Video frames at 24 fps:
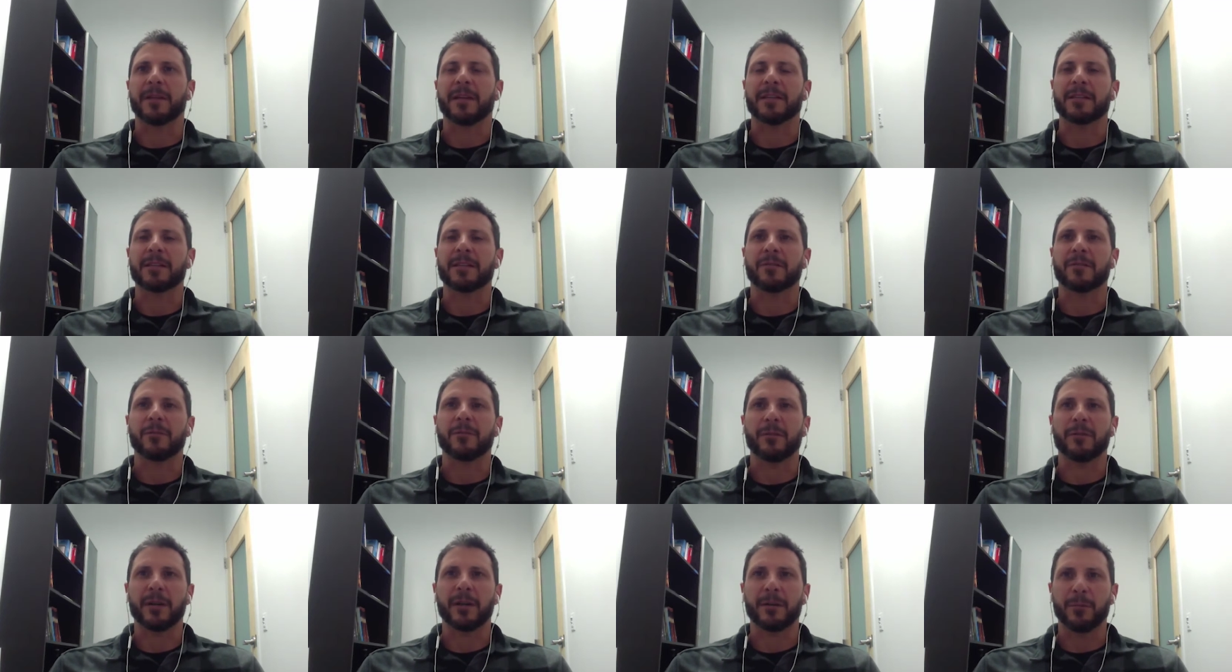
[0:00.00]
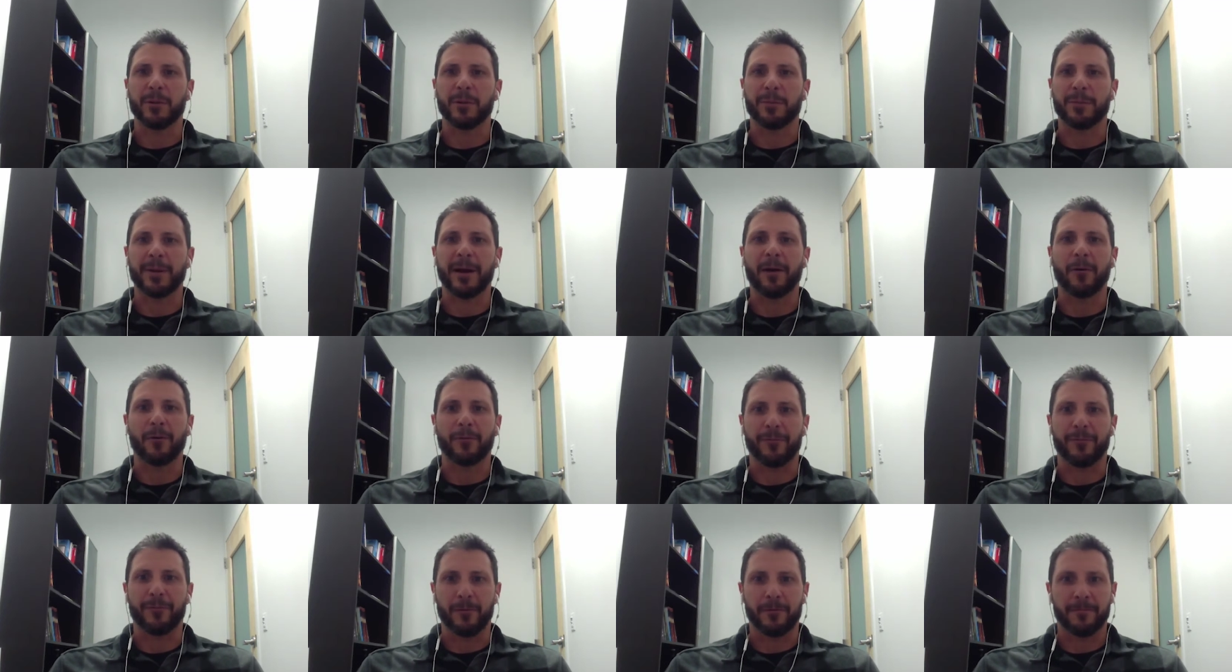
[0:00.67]
It's incredibly
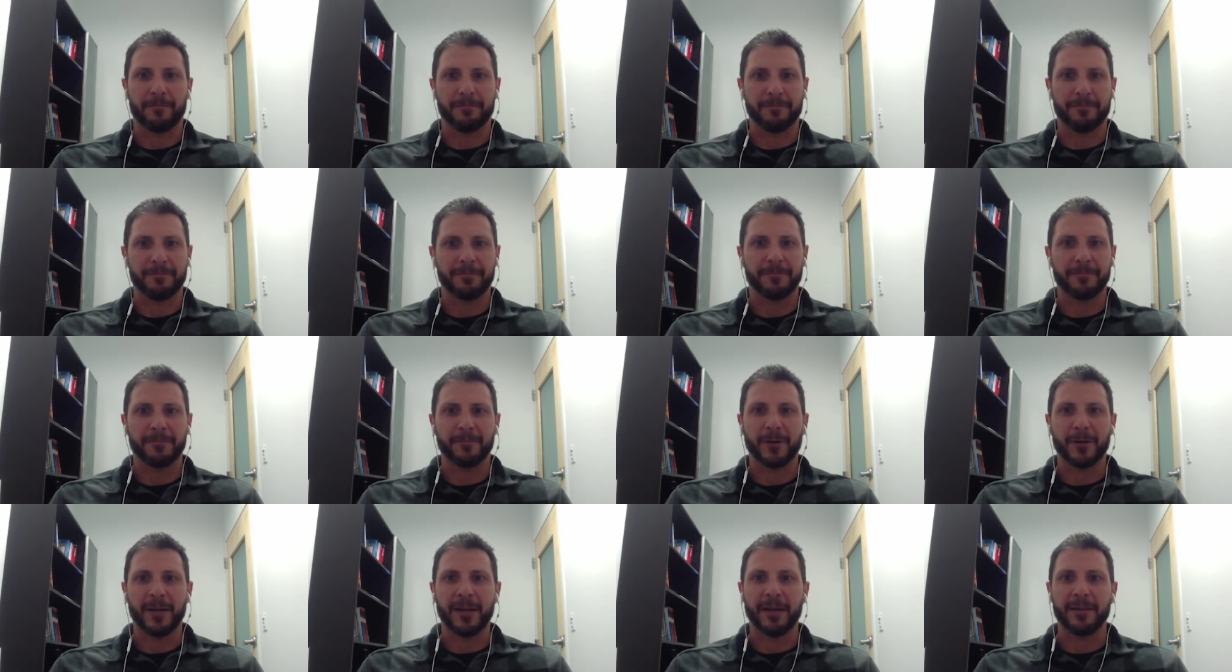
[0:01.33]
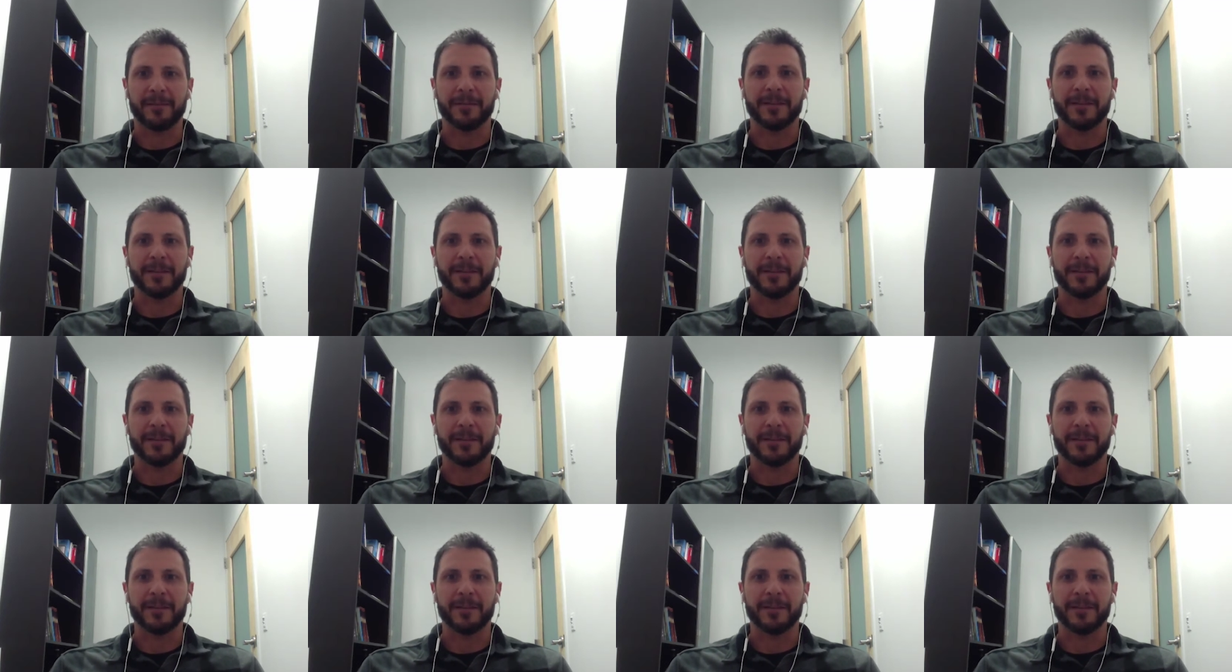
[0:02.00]
powerful, right?